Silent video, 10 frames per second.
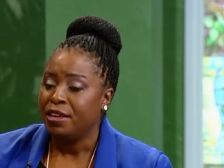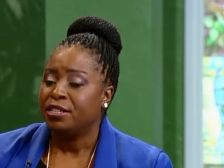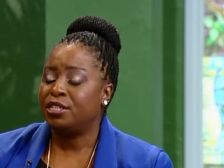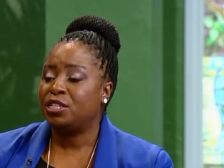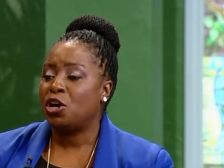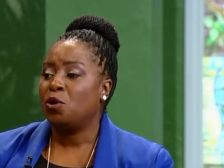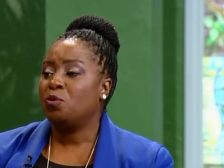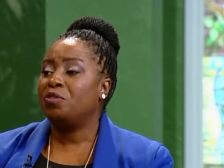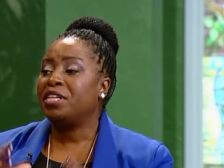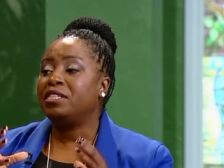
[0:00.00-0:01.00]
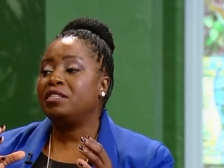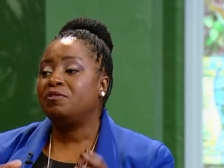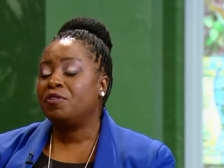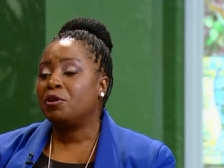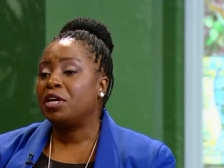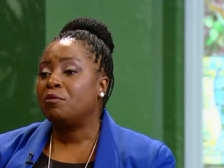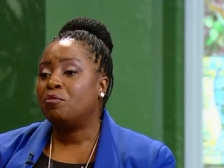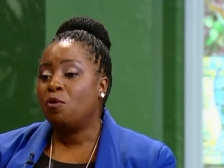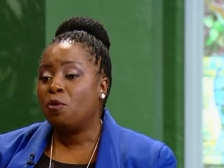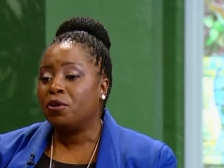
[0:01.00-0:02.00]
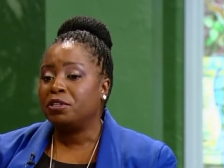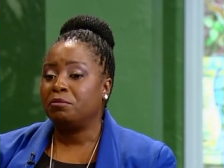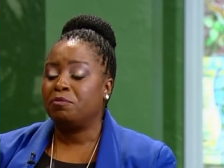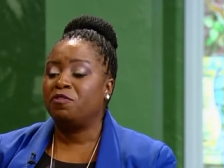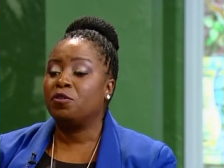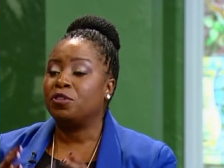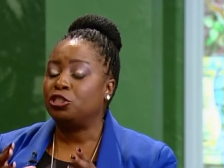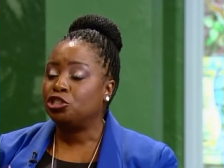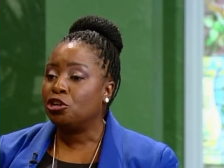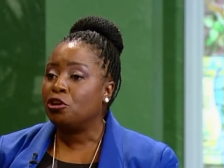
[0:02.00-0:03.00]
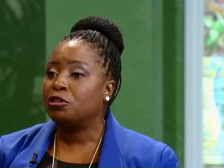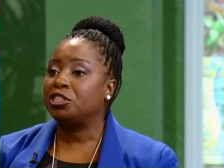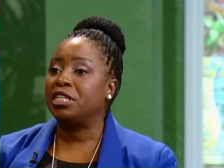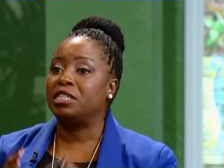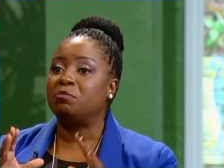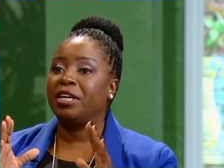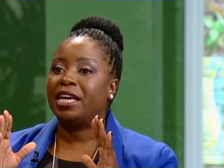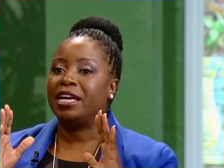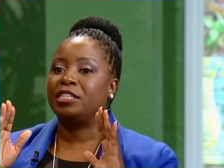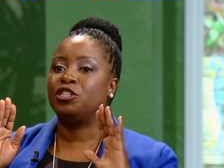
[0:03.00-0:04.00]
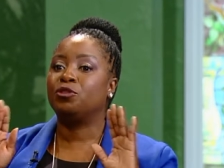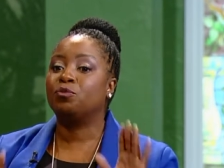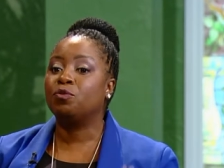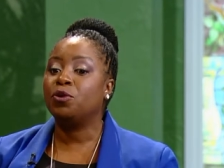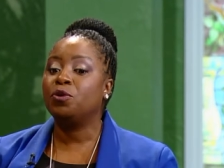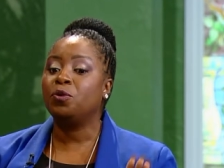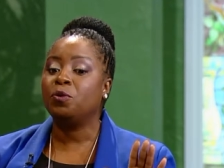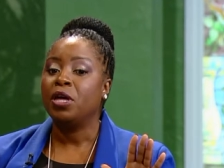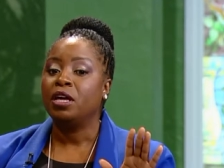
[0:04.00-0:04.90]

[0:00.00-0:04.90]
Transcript: So this is very important for the church, is because through